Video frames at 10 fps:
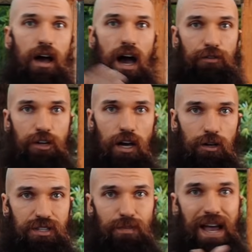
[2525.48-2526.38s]

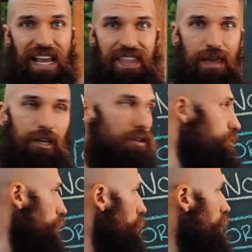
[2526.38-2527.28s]
avocados and
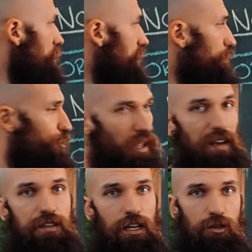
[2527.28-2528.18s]
macadamias, similar life
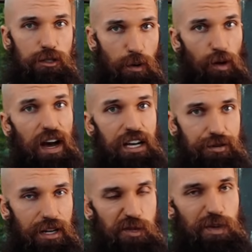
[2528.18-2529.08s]
cycles, both high
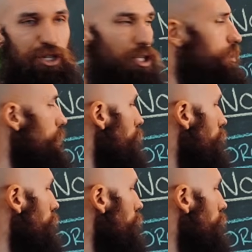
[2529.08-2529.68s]
strata species,